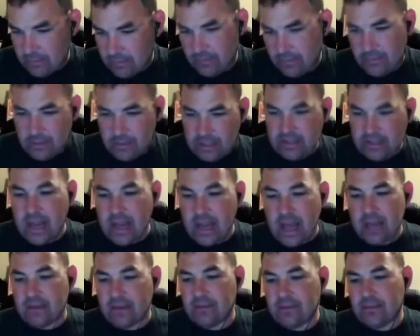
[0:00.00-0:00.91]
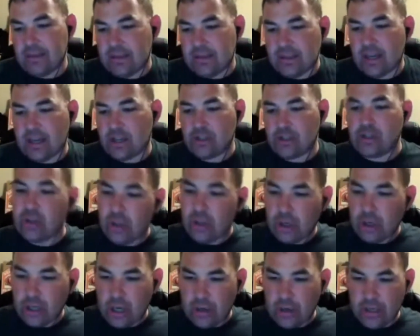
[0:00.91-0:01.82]
and and let's not
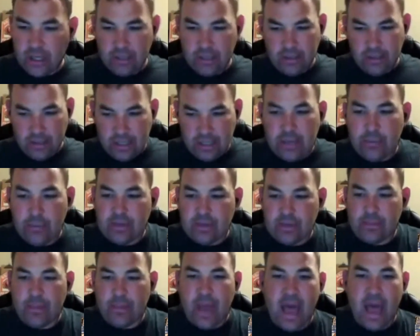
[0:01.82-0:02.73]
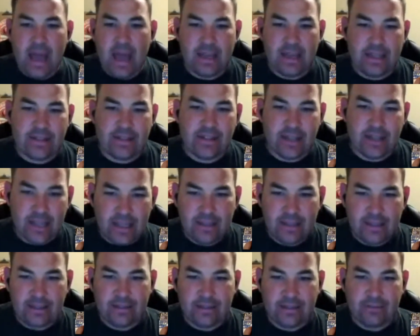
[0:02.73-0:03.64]
let's not sugarcoat it. It was a bad
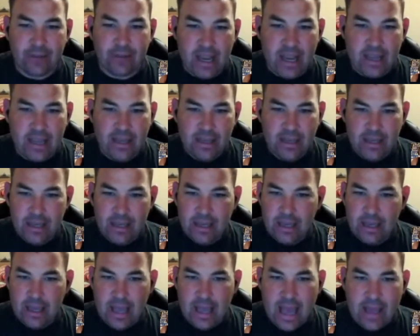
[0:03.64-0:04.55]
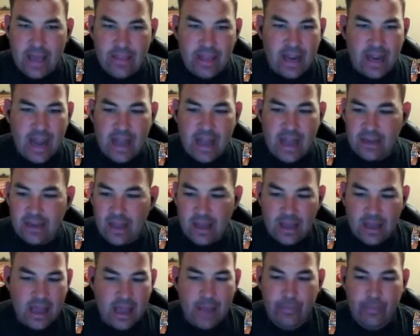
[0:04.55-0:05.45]
incident, right? Had that
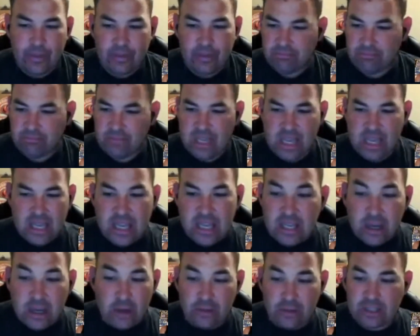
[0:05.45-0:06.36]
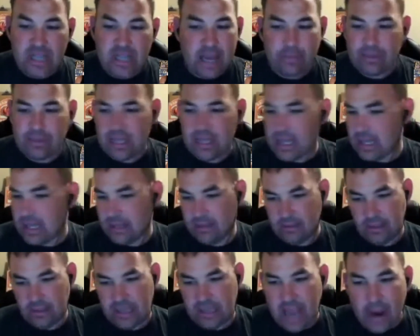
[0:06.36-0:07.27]
had not happened, he goes top
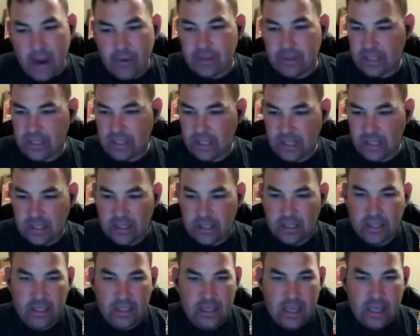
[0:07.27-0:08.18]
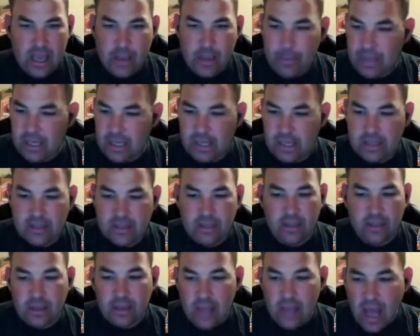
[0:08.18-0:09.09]
ten guaranteed. I mean,
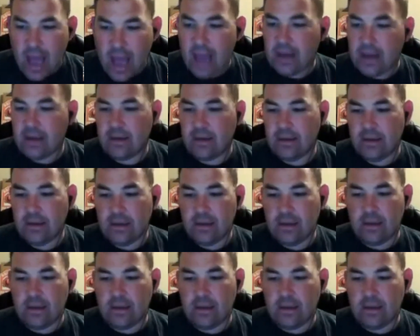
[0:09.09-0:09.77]
he's a lock.